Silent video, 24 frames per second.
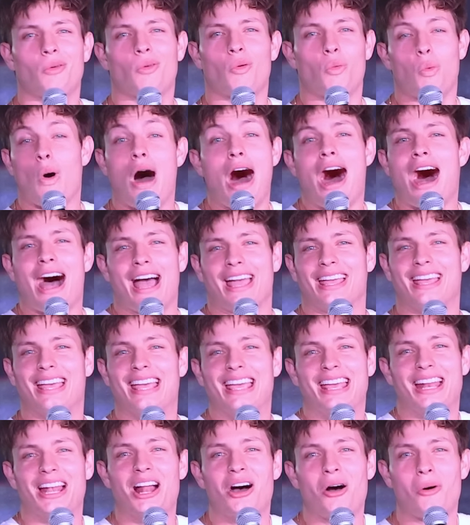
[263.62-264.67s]
why?
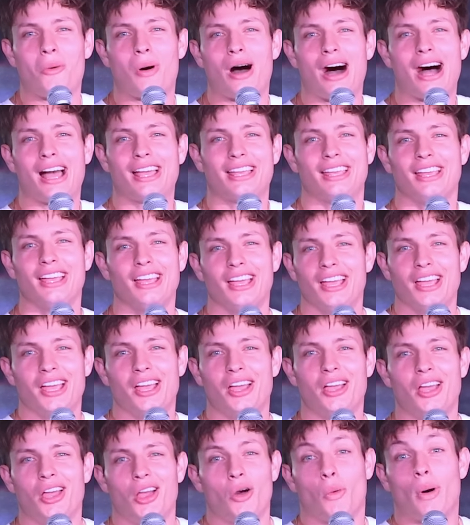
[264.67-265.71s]

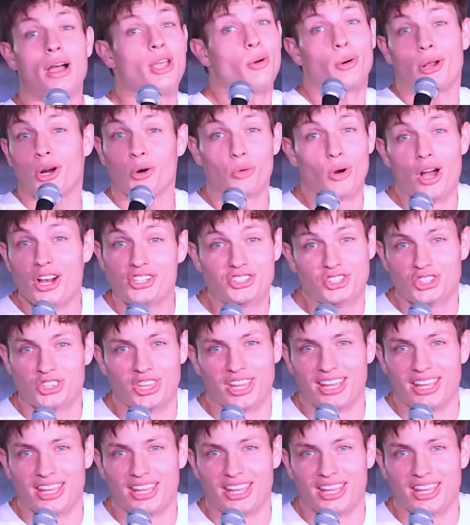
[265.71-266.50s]
Why you want to rush